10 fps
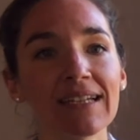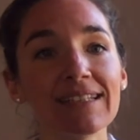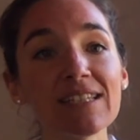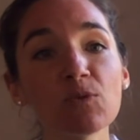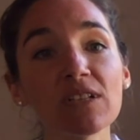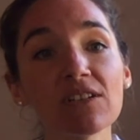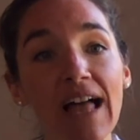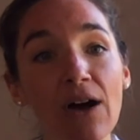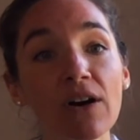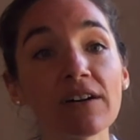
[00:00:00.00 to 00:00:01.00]
This will
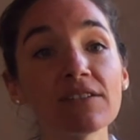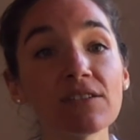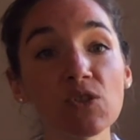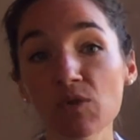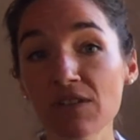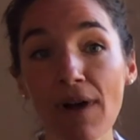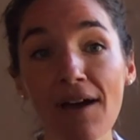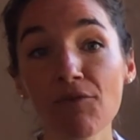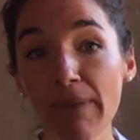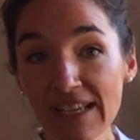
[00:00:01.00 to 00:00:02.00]
allow us to
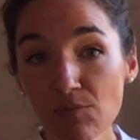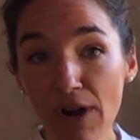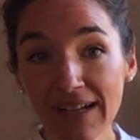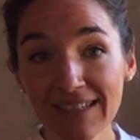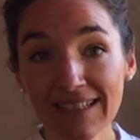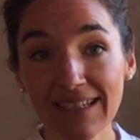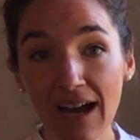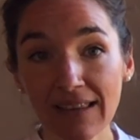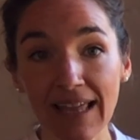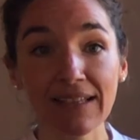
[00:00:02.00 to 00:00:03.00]
derive best practice
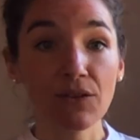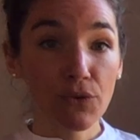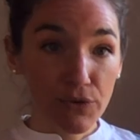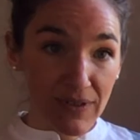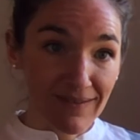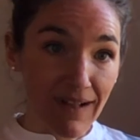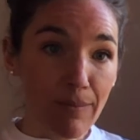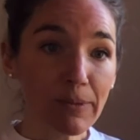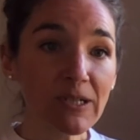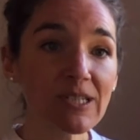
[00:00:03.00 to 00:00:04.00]
guidelines for
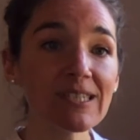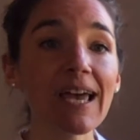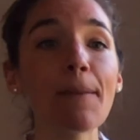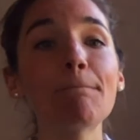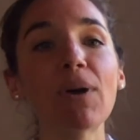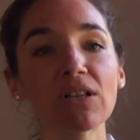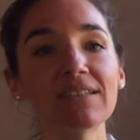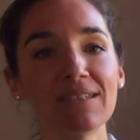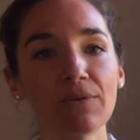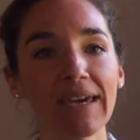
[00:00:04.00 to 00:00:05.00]
developers and
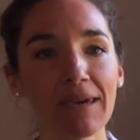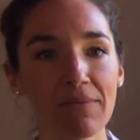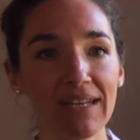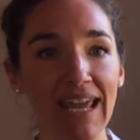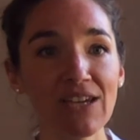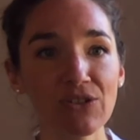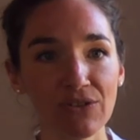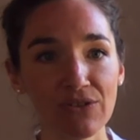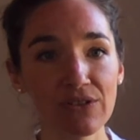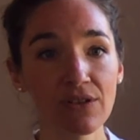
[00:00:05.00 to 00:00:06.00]
policy
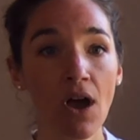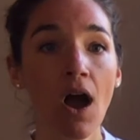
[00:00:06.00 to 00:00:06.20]
recommendations,